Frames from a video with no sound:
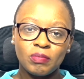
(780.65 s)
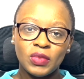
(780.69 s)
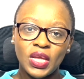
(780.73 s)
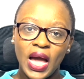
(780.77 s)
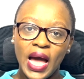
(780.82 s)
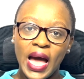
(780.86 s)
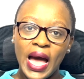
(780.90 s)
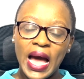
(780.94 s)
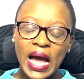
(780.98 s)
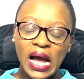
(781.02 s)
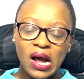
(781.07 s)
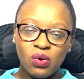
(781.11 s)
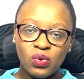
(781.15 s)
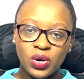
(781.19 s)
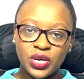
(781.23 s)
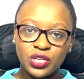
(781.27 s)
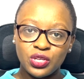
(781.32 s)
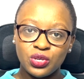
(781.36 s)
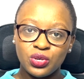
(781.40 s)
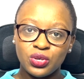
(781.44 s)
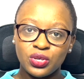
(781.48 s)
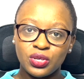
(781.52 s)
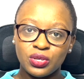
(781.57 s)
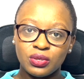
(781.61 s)
How are
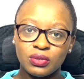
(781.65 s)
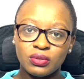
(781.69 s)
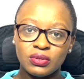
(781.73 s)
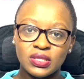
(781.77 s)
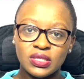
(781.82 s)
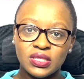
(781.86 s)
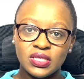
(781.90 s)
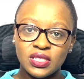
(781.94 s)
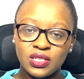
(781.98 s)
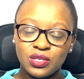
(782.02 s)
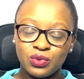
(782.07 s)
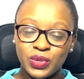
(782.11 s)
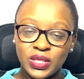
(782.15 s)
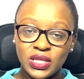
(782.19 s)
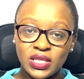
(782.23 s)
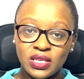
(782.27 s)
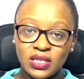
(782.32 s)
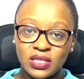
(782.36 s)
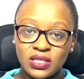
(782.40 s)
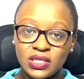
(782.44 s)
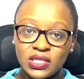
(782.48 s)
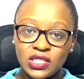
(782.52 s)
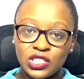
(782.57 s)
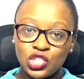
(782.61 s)
you going to deal with
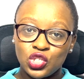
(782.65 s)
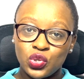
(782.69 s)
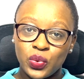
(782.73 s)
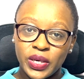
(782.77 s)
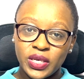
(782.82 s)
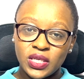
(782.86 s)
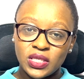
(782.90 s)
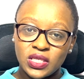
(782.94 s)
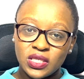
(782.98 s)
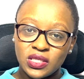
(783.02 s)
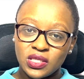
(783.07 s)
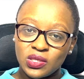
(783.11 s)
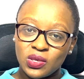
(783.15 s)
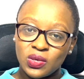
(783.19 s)
these situations?